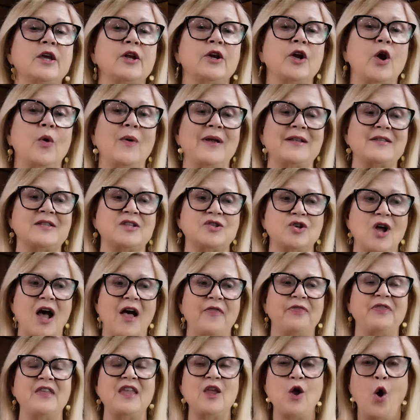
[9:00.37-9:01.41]
You know, it's
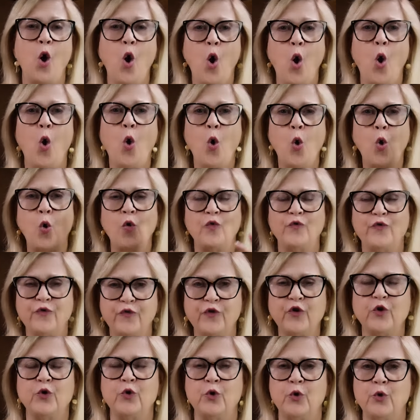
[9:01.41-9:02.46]
not the whole
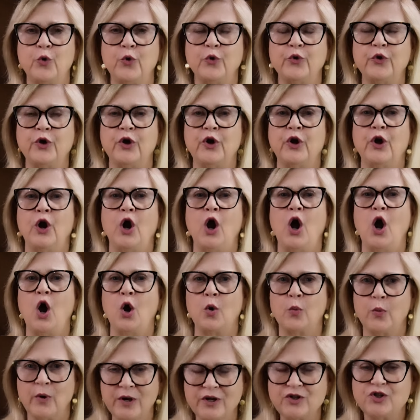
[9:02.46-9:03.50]
food
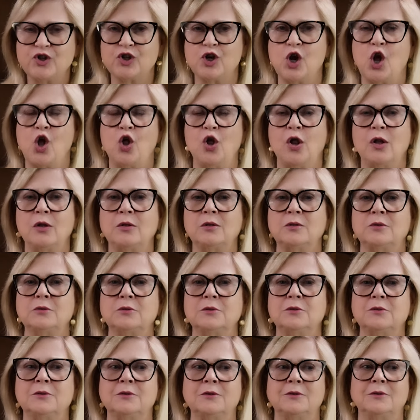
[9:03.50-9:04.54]
original
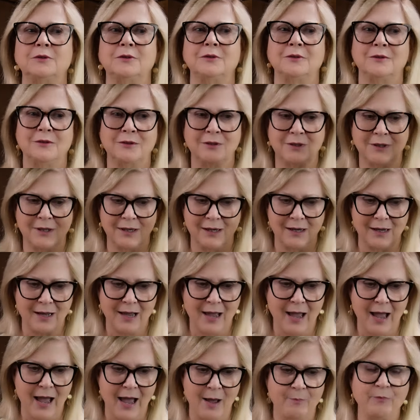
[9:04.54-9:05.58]

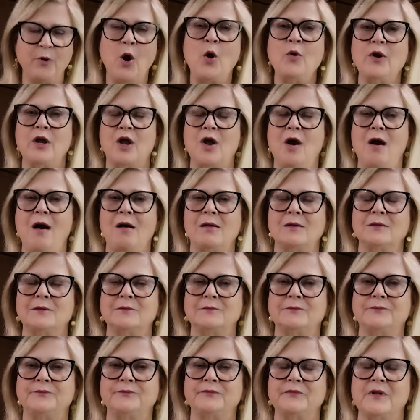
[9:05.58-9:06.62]
protocol.
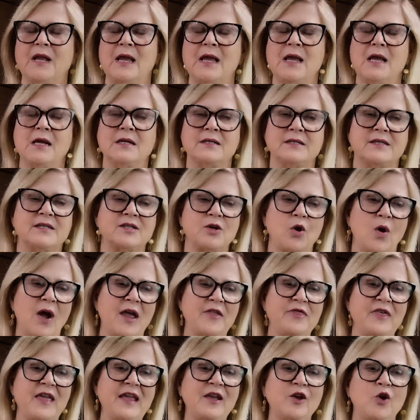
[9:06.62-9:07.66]
So
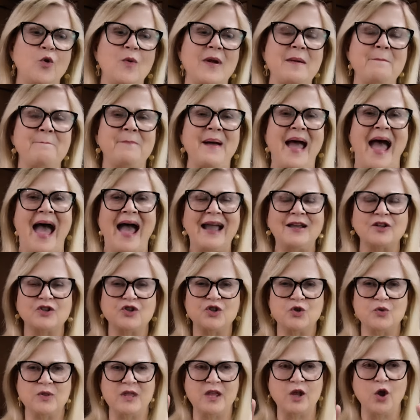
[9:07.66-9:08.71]
I think going back
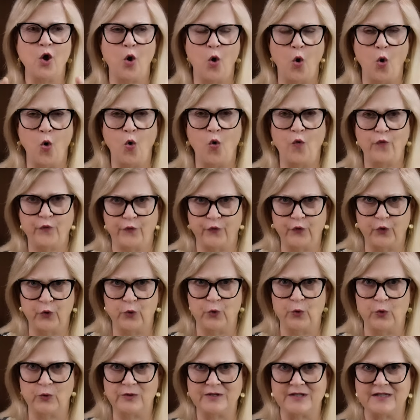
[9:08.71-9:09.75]
to the whole
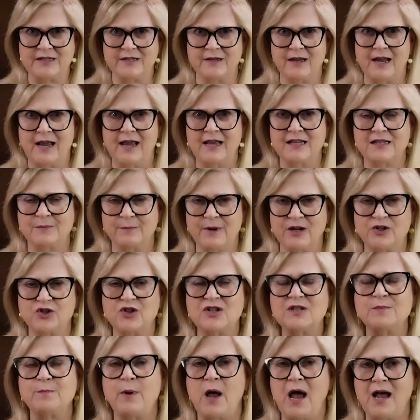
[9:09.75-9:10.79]
foods as much
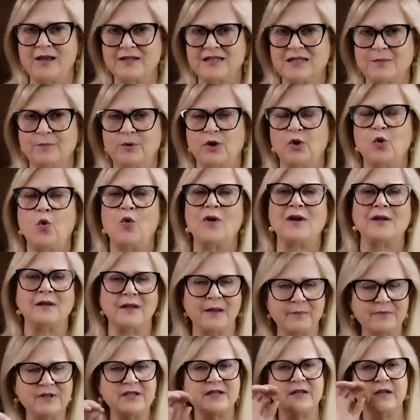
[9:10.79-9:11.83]
as possible, or
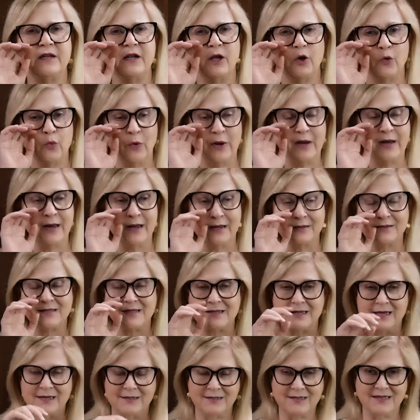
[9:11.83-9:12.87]
limited
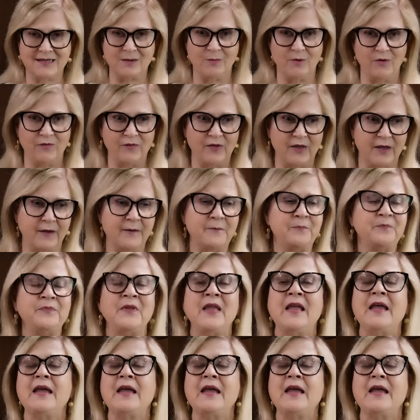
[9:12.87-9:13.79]
ingredients in some of the